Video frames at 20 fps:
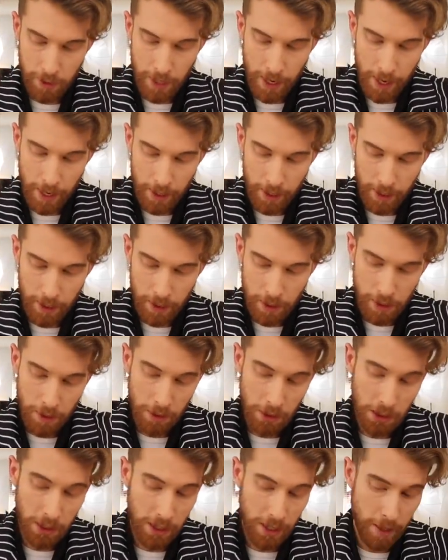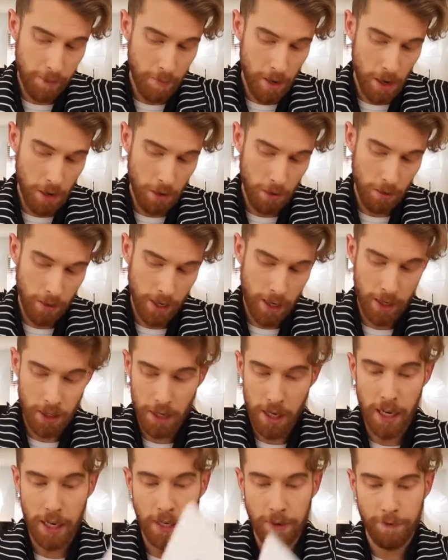Danny Demo
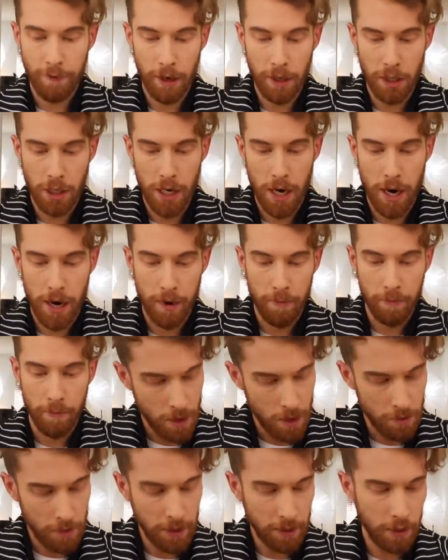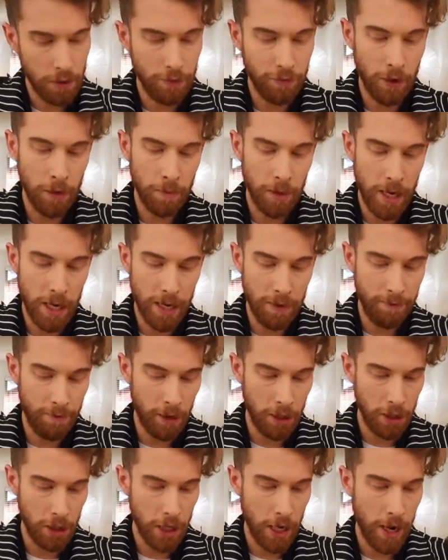and Kitty Funtime. This is from Kitty
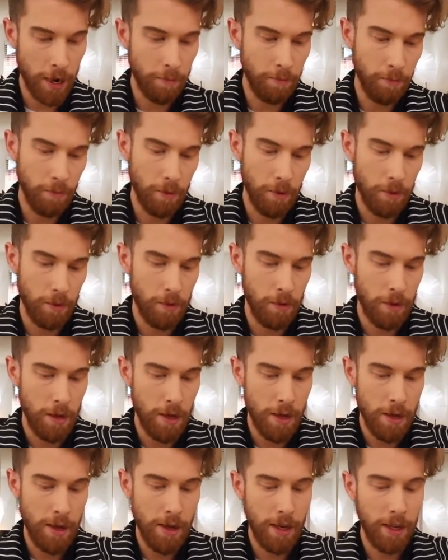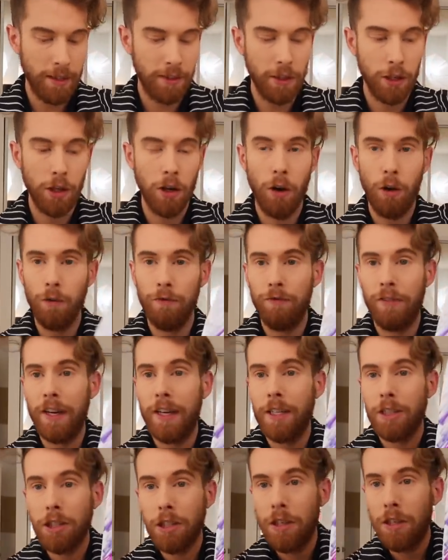Funtime. It's a
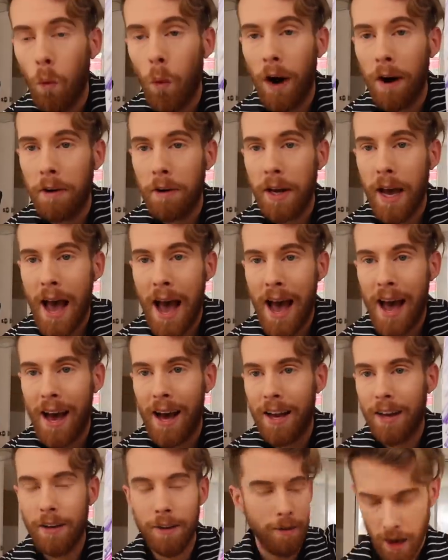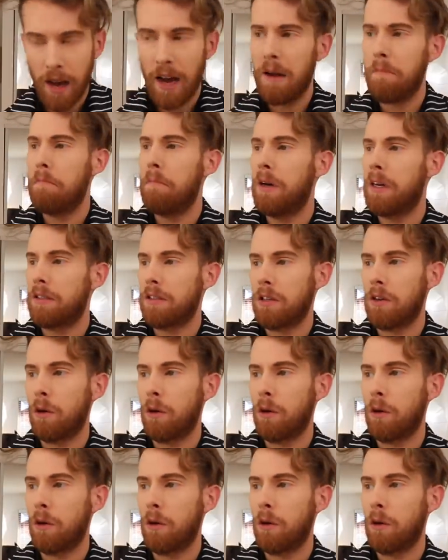goldfish wearing a hat. I miss